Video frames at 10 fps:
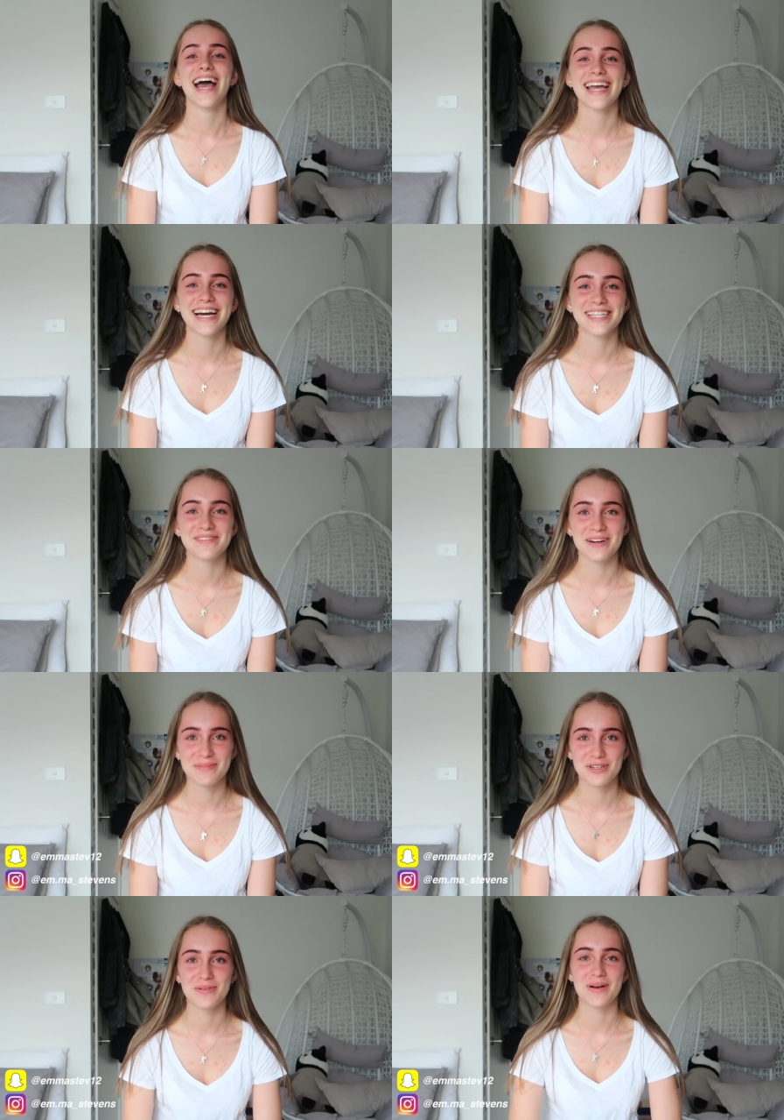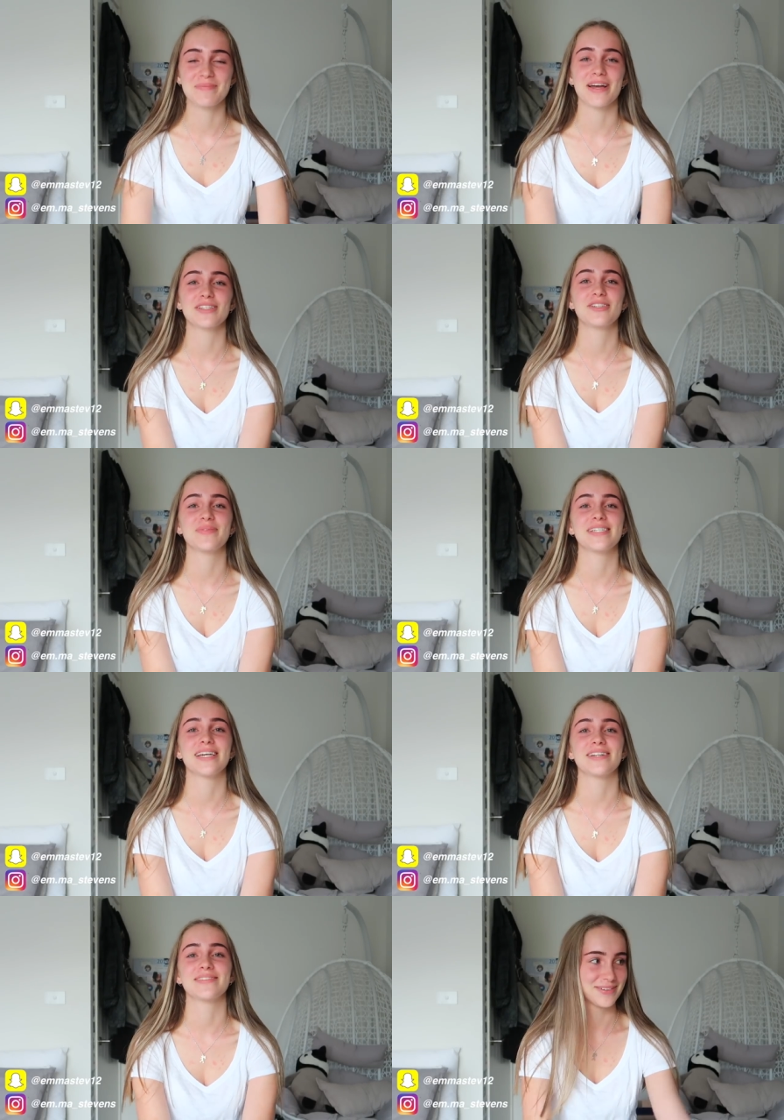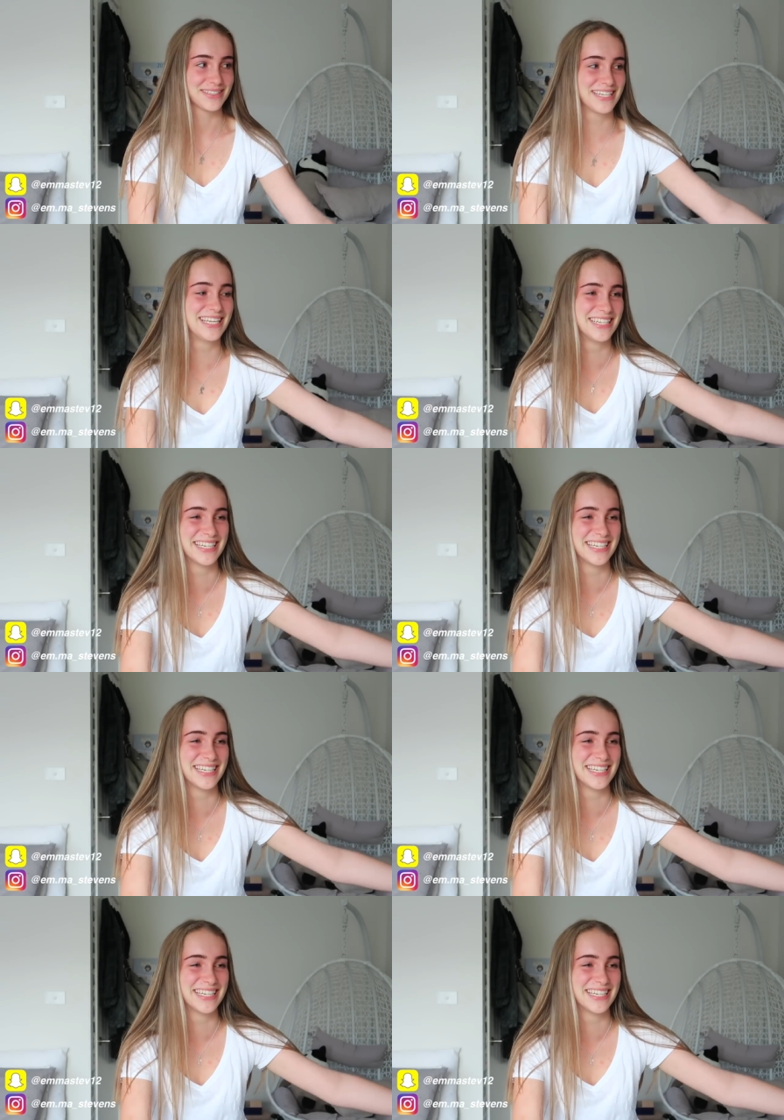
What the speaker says: Hey guys, welcome back to my channel. This